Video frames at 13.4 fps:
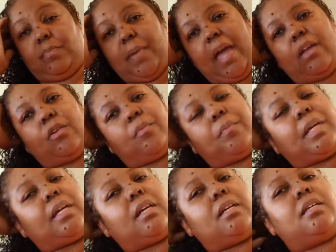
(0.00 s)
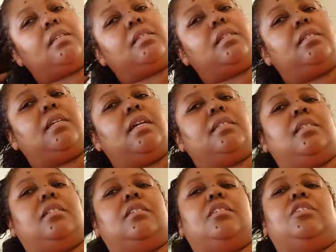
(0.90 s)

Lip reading: better because it doesn't